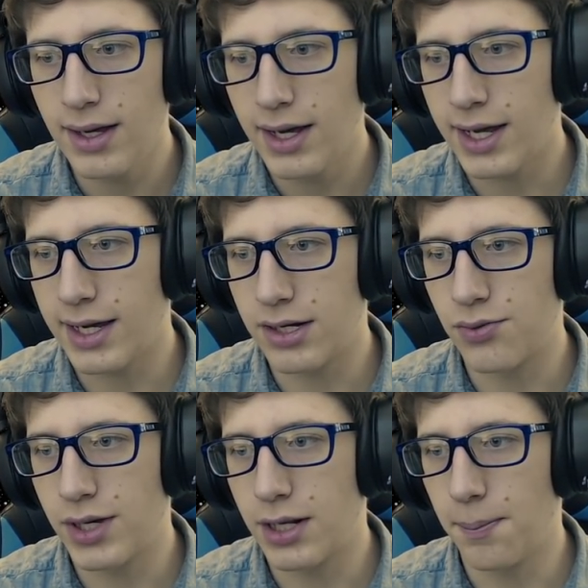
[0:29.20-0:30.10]
And
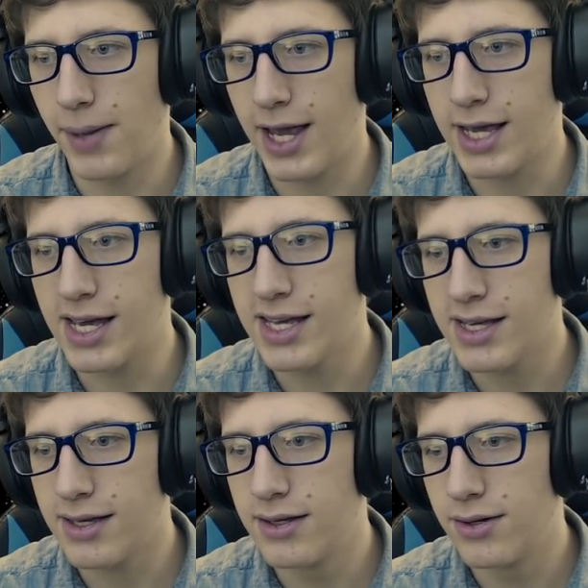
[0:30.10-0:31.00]
we can paint it.
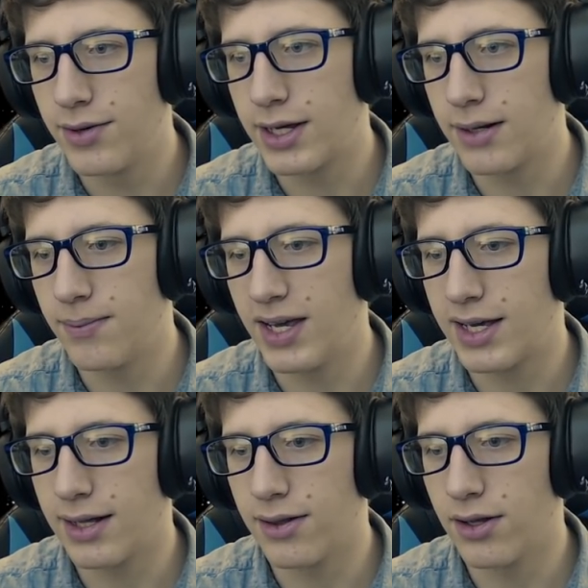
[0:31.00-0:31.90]
We can make
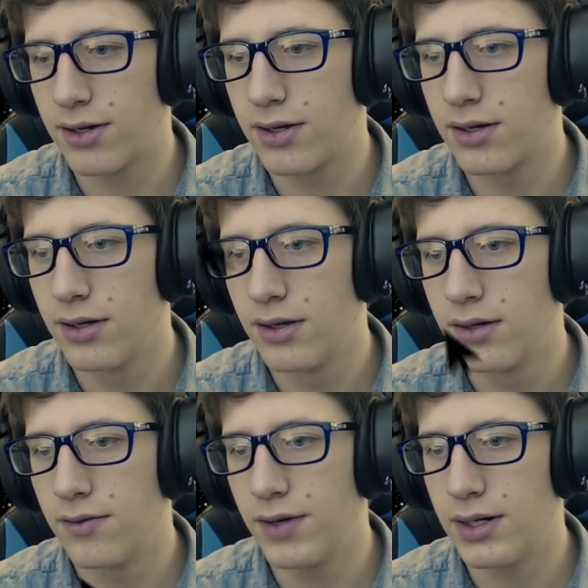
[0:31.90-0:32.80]
it look
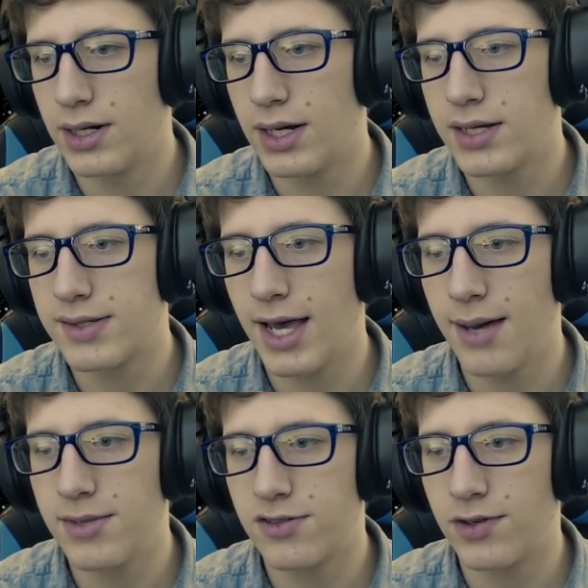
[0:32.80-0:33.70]
very nice
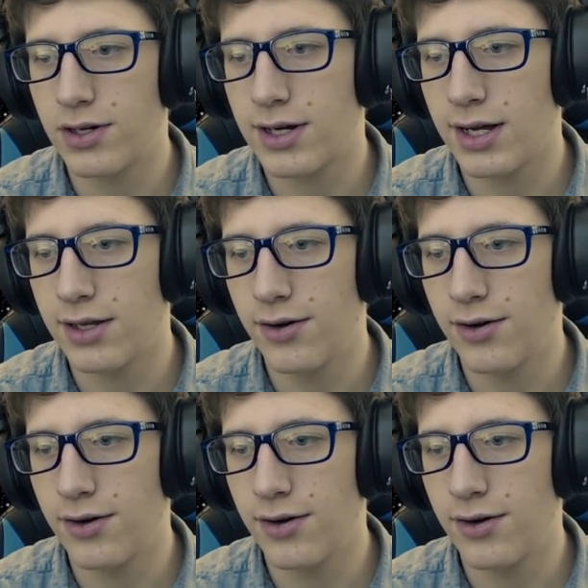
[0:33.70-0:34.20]
atmosphere color.